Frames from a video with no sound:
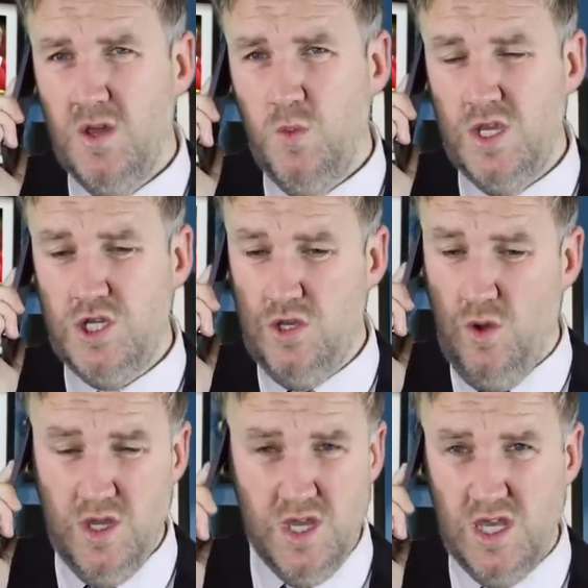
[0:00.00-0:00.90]
which, you
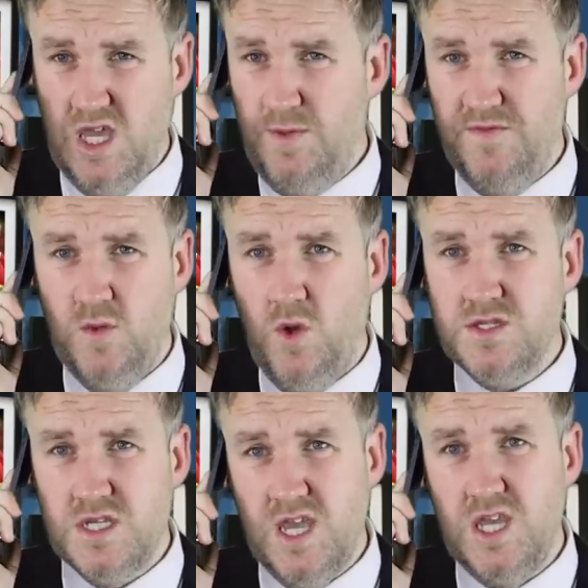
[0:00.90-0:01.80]
know, you can keep if you
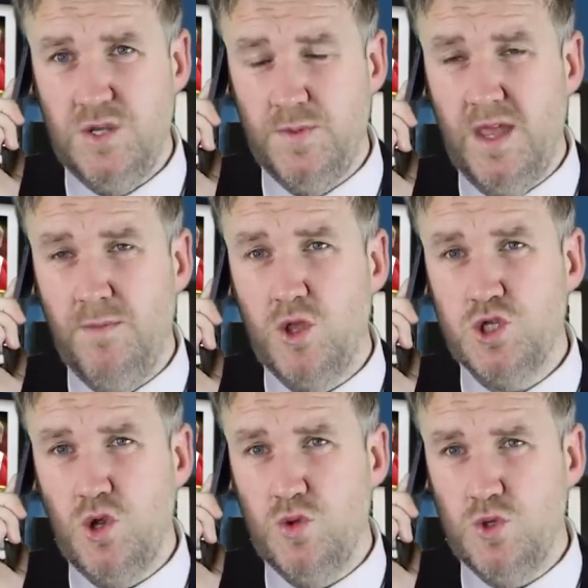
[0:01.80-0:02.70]
want in case you play
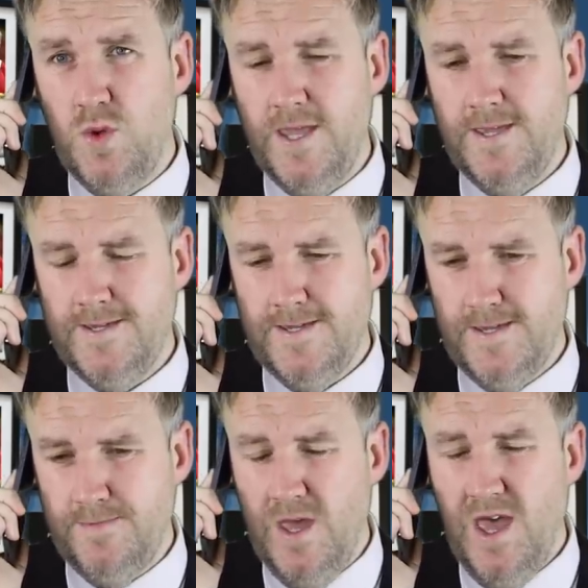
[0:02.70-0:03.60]
Montrose away.
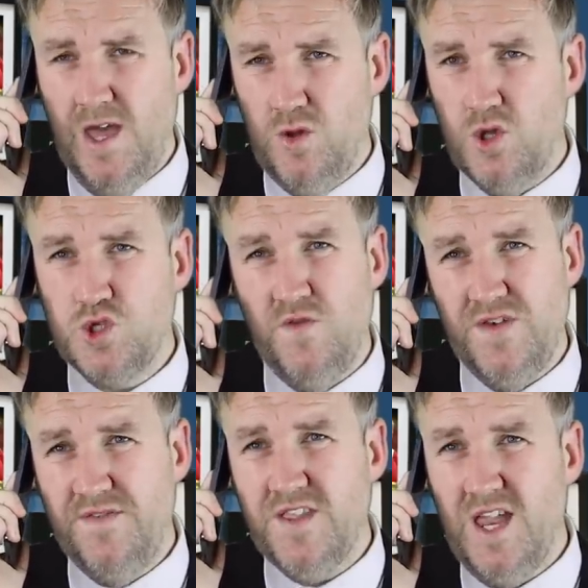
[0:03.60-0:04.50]
And also I've
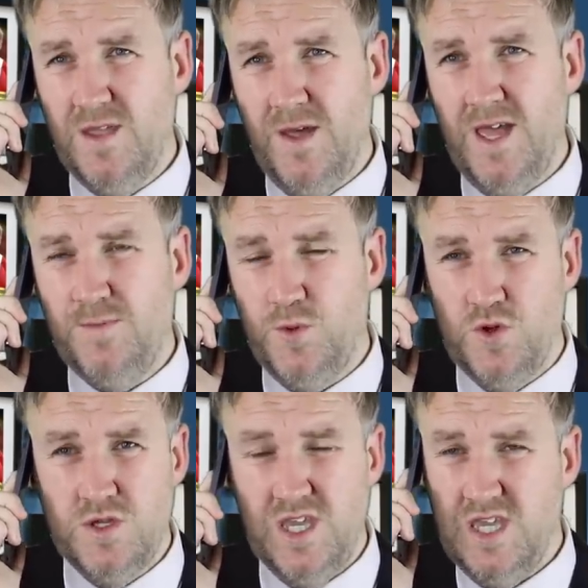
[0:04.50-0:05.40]
left Gary Mack,
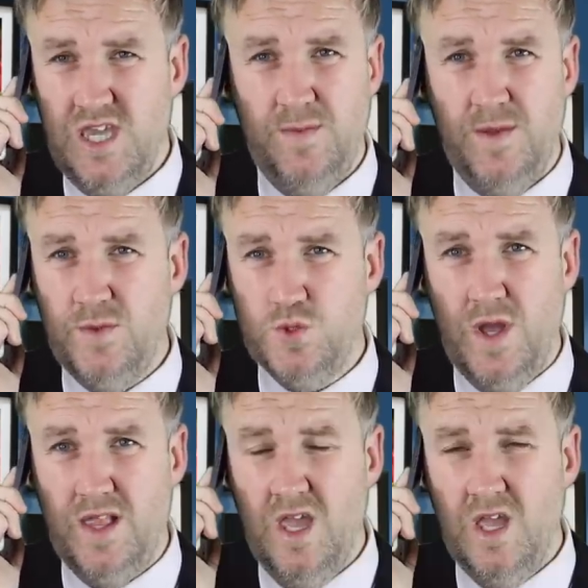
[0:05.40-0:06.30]
but you can keep him as
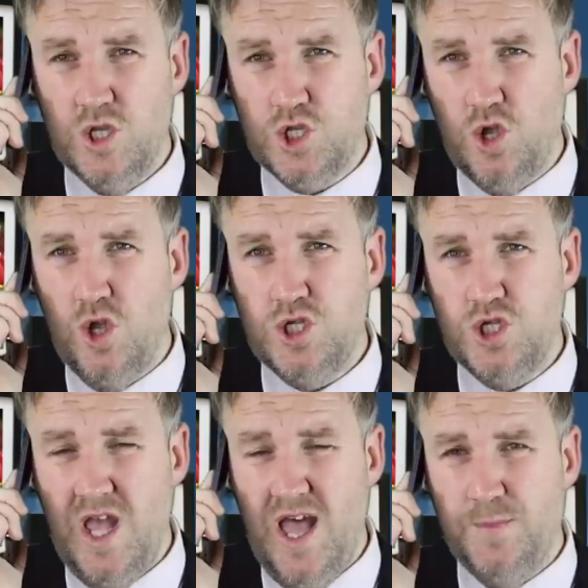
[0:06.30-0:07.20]
well. The
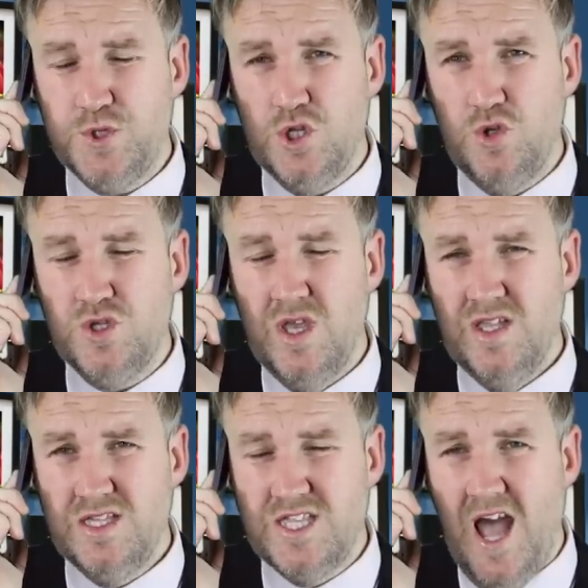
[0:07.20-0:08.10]
Scottish absolute
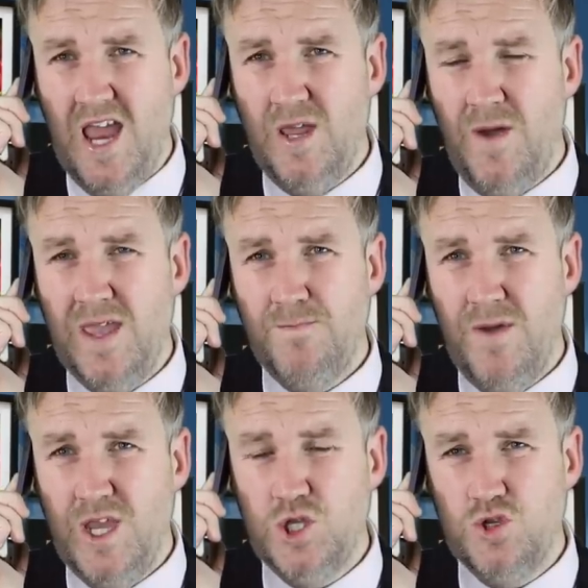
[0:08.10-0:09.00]
dynamite
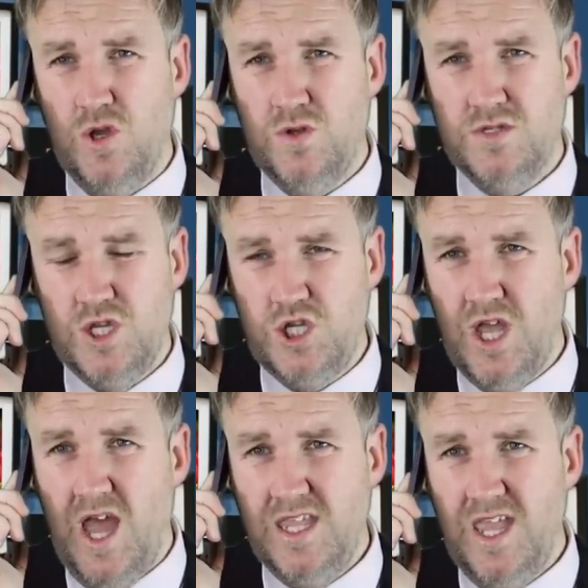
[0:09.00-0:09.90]
maestro, the
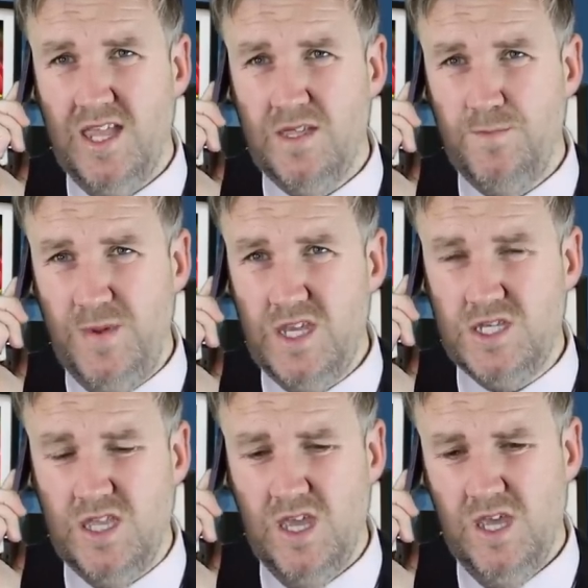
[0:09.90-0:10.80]
shiny-headed
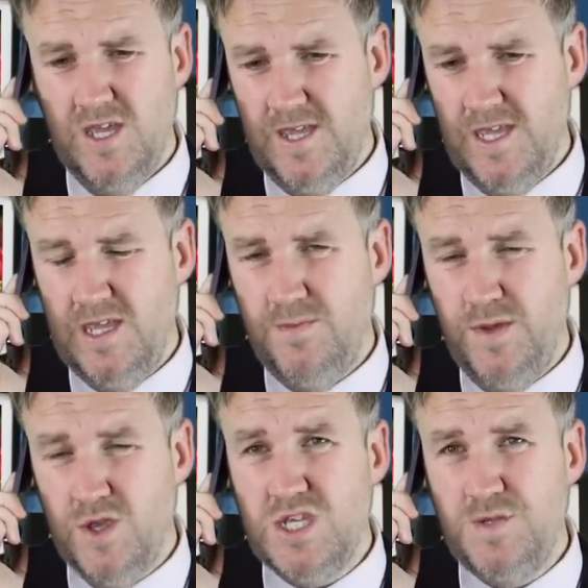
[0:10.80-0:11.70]
beast,
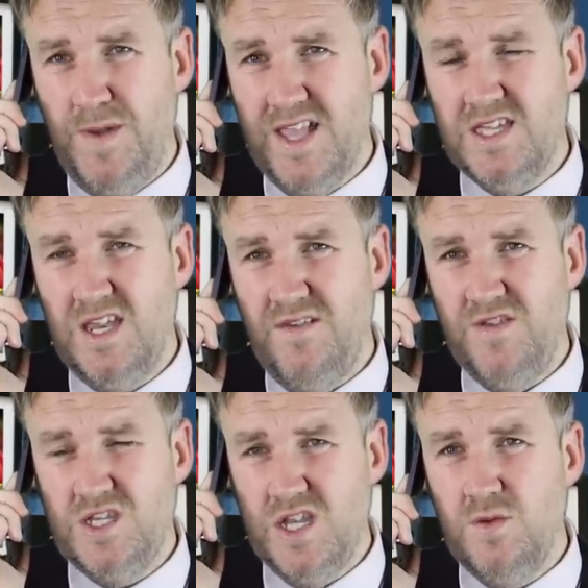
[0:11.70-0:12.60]
because he's better than
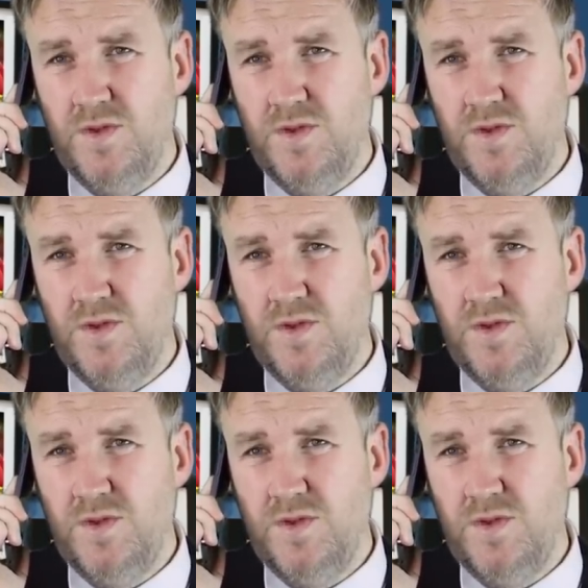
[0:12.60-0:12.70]
every single